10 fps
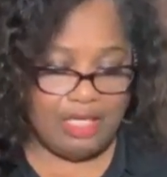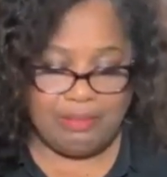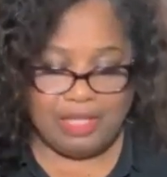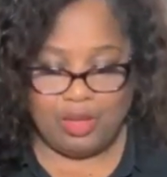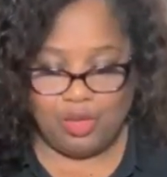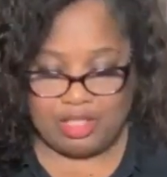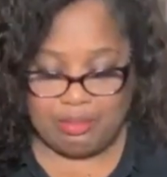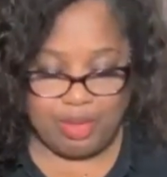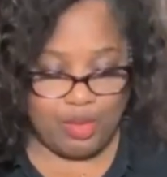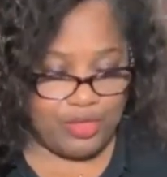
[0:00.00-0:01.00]
Keep me,
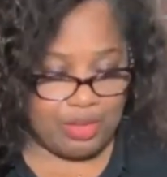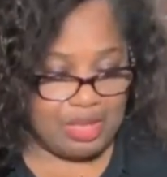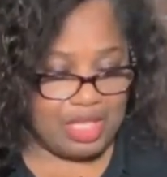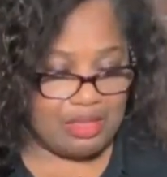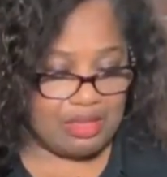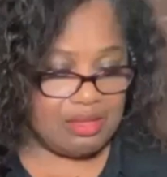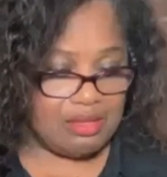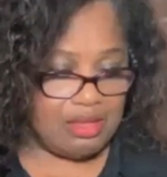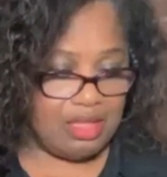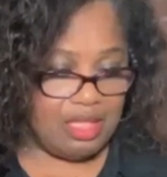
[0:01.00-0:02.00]
Lord, in perfect
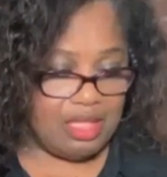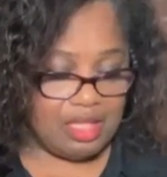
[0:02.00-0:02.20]
peace.